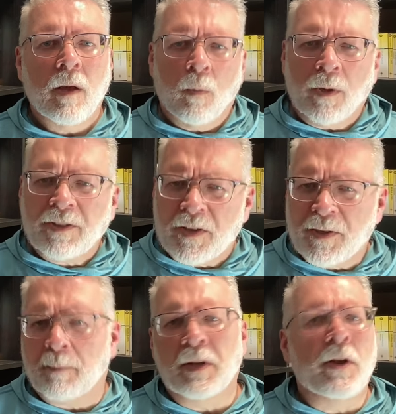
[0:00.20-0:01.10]
What
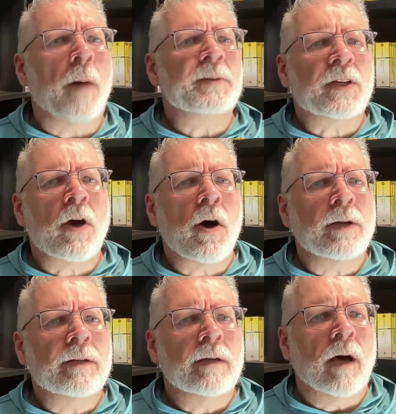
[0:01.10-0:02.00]
does a
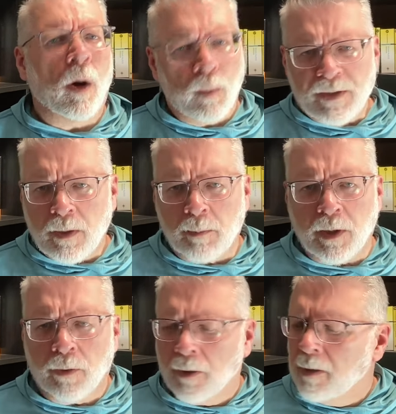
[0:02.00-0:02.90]
panopticon, a
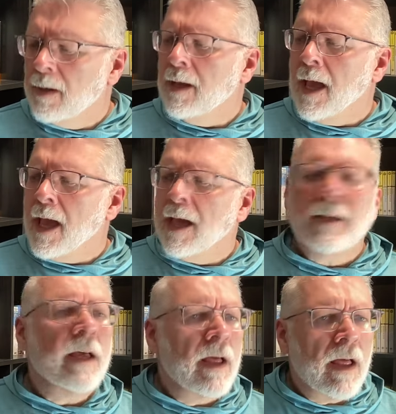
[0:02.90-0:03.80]
whistleblower,
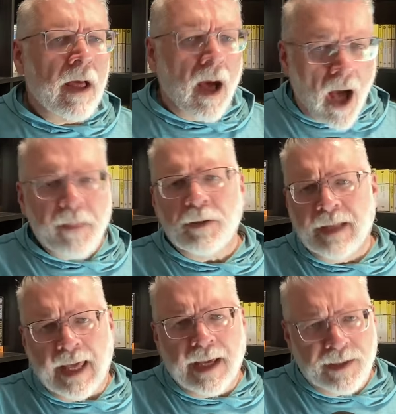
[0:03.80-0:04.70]
and Other
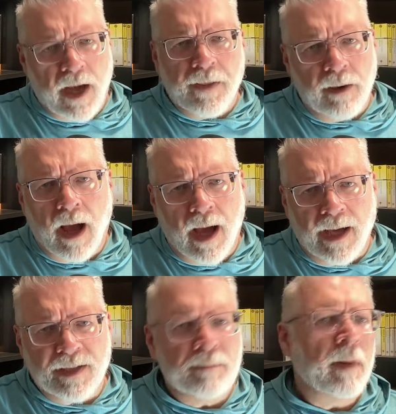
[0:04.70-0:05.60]
Days, Other
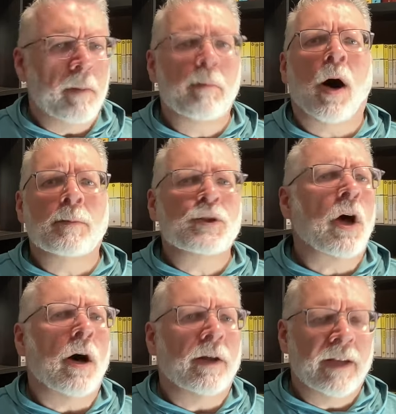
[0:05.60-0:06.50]
Eyes by Bob
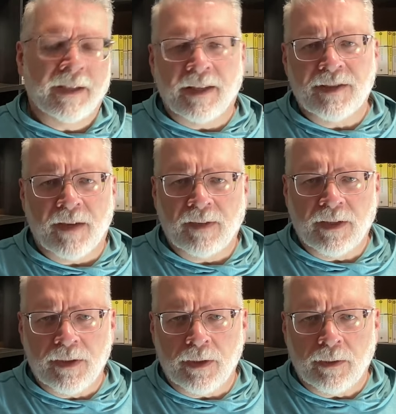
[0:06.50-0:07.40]
Shaw in
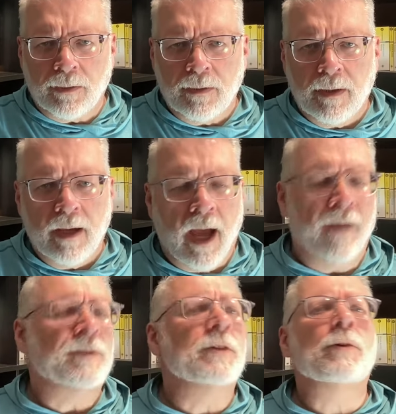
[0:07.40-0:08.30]
1972
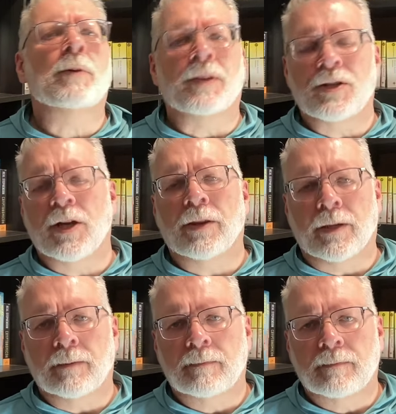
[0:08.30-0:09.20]
have to do with each other?